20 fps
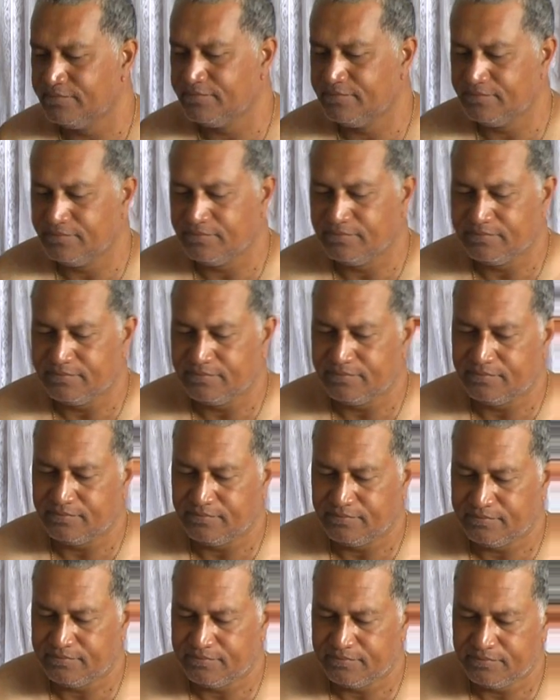
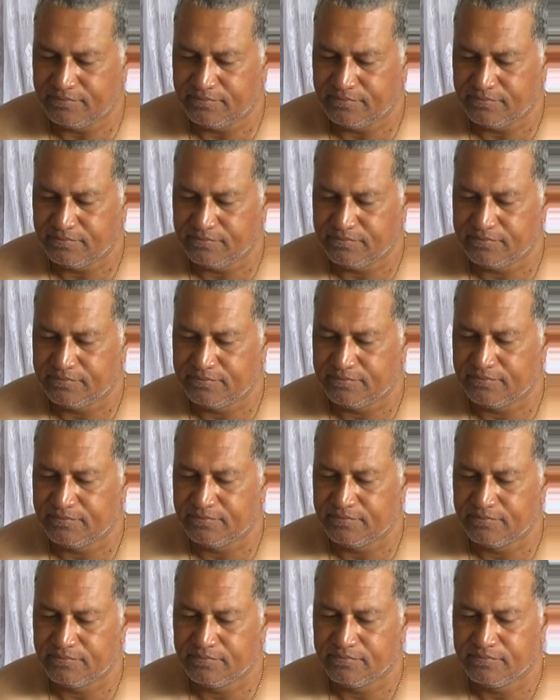
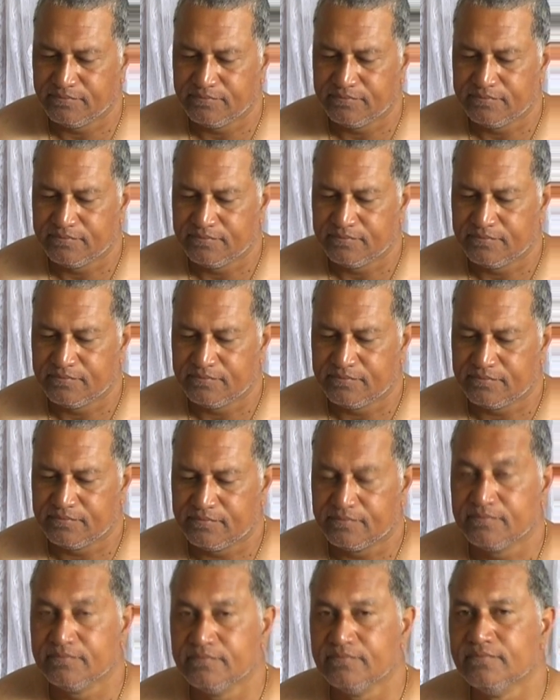
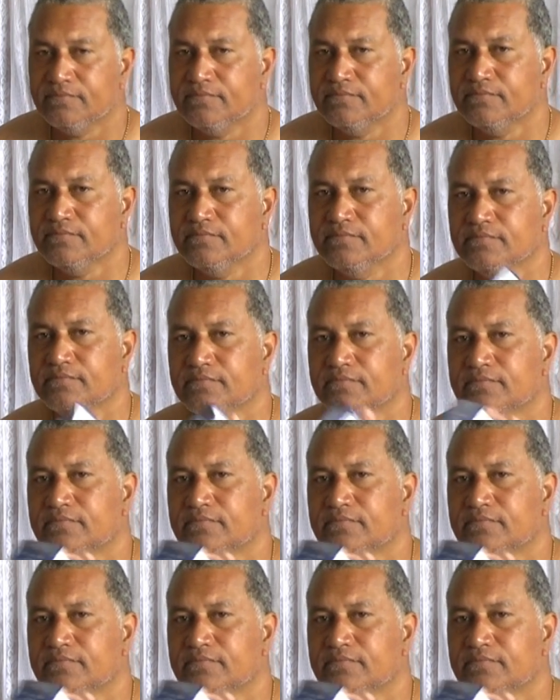No words are spoken by the person on screen.